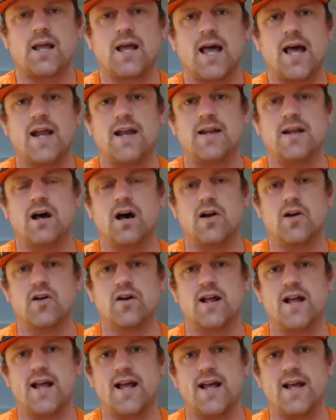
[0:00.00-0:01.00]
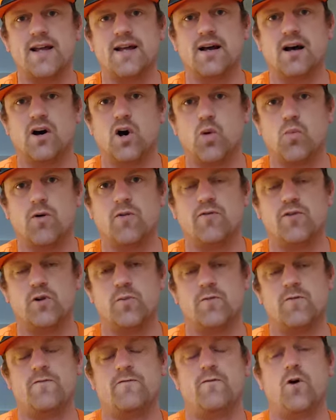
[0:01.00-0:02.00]
had uttered a, a uh,
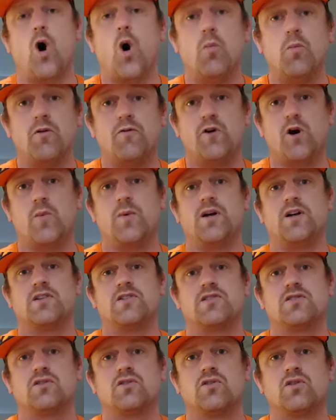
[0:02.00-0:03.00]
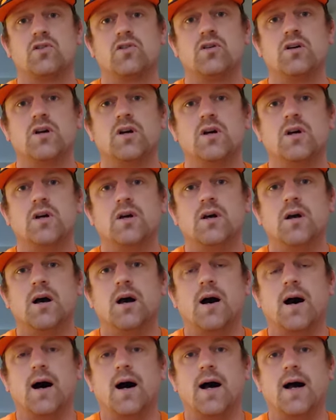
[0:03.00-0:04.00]
homopho homophobic slur.
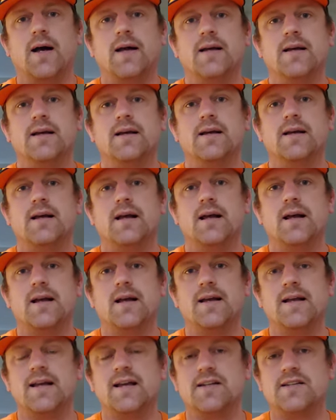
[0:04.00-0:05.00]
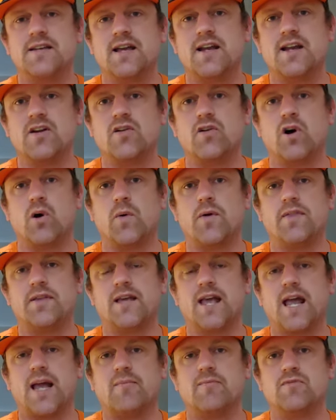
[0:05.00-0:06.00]
Uh, he continued on with
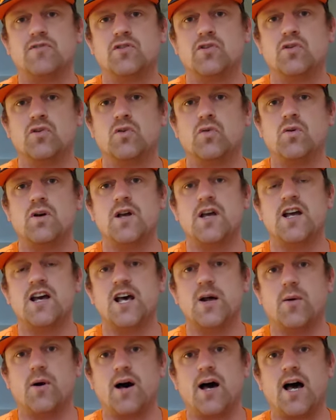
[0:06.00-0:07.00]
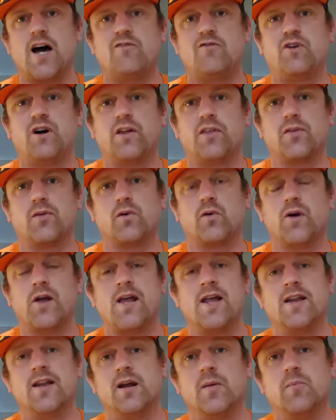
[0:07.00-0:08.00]
Game 2, and about halfway through
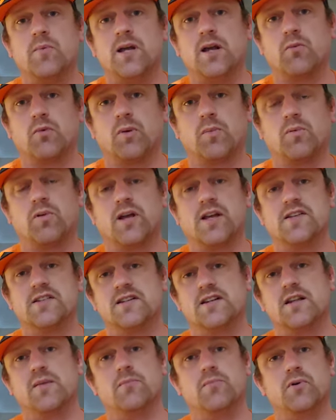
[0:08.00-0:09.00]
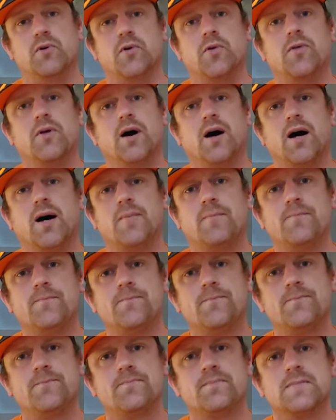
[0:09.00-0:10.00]
he ended up being replaced in the booth. Um,